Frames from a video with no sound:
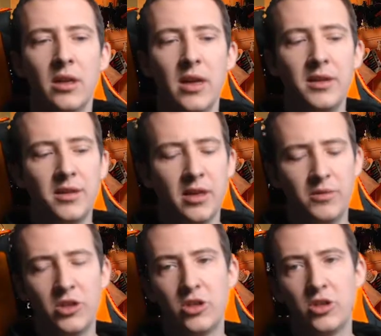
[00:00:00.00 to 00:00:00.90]
It's time
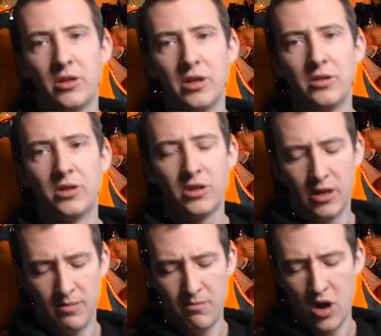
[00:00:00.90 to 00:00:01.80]
to show you
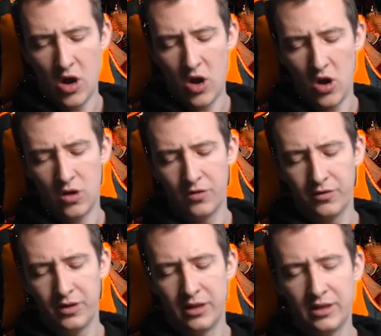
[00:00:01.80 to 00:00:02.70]
some
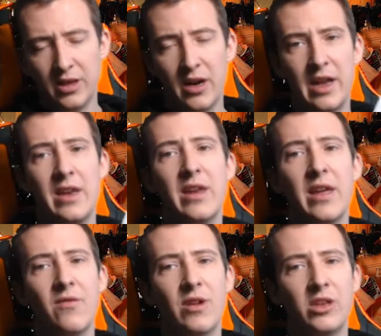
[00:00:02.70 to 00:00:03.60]
of the design
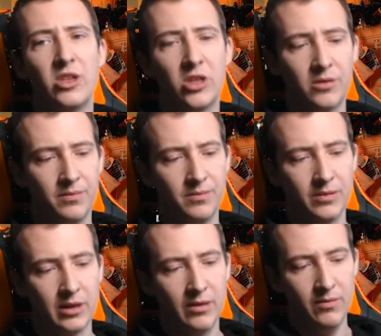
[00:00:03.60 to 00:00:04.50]
in which,
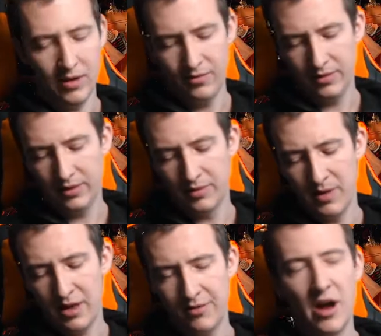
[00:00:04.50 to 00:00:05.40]
well, it's a
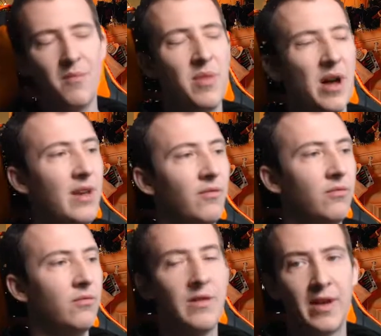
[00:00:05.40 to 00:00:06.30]
bit of art but
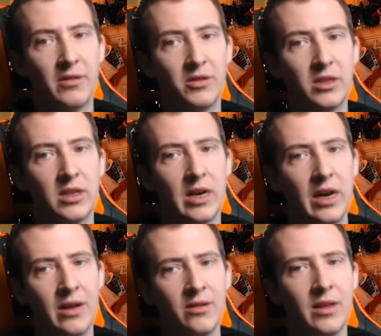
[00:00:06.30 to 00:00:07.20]
without
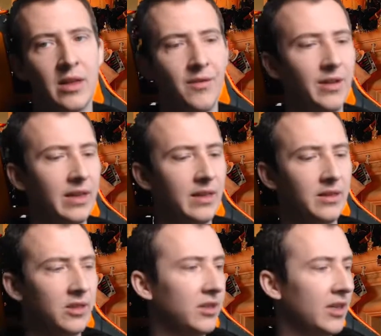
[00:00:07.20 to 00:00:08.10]
colour. I think
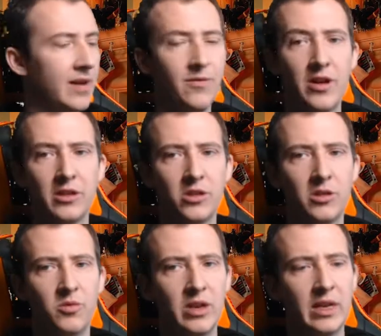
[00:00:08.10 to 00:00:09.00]
it's time for us
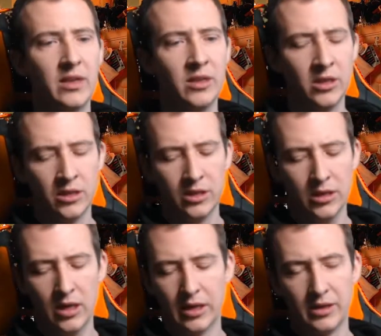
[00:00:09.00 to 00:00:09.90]
to bring
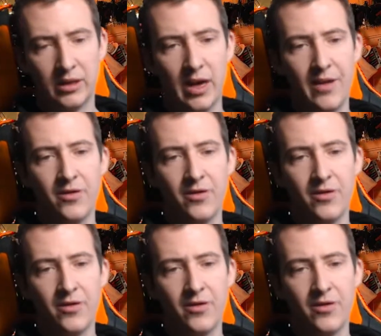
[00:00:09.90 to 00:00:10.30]
colour to life.